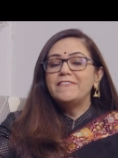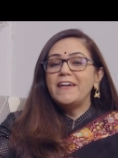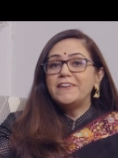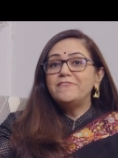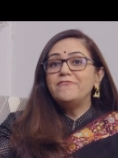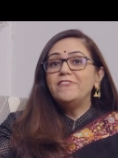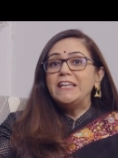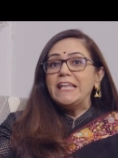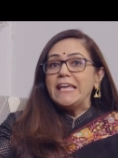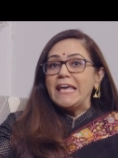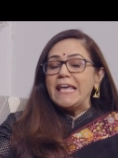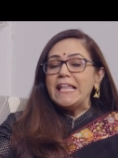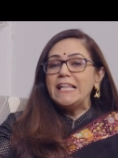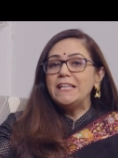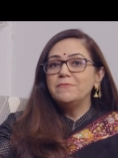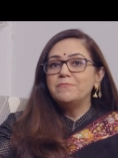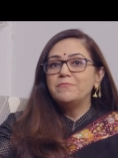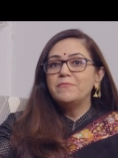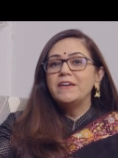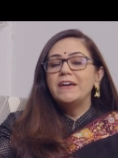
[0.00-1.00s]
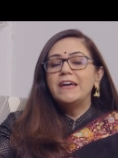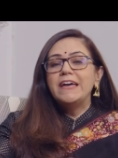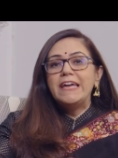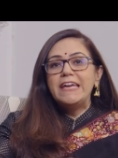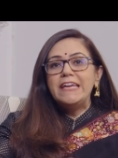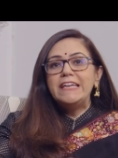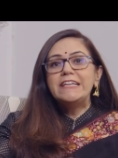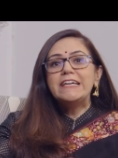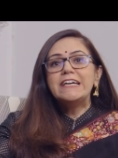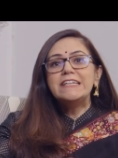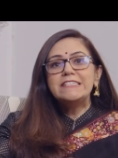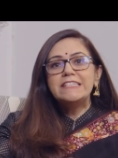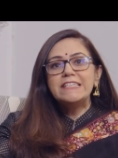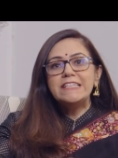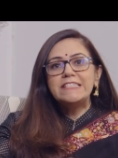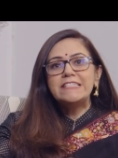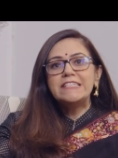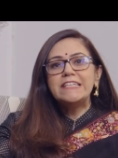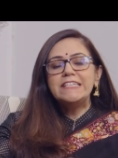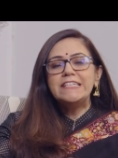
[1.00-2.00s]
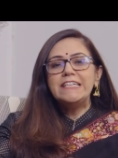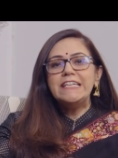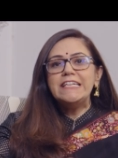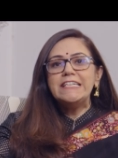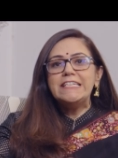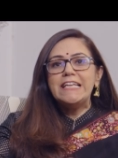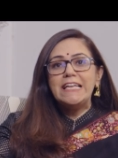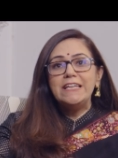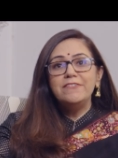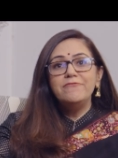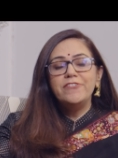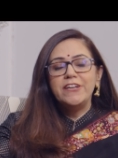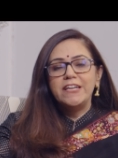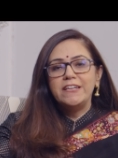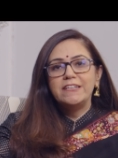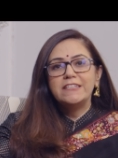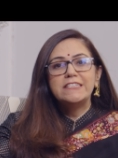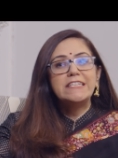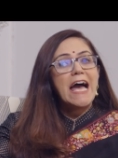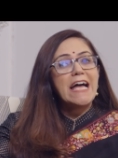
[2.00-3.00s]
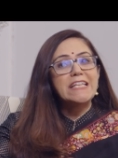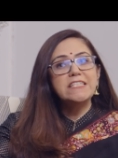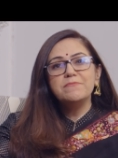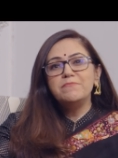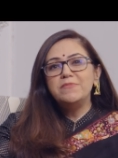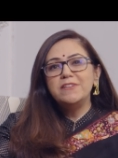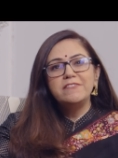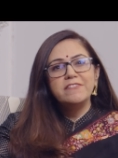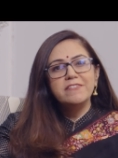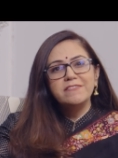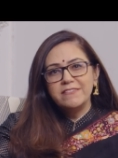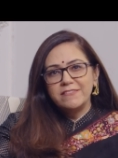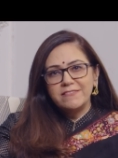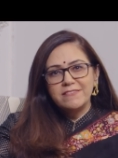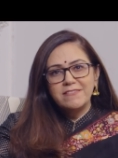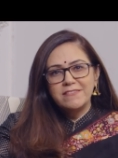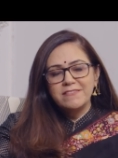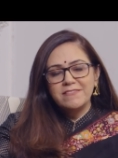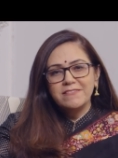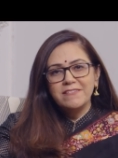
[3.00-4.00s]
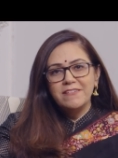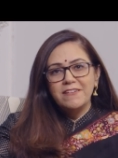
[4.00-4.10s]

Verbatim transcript: that will help in consistently delivering tangible results.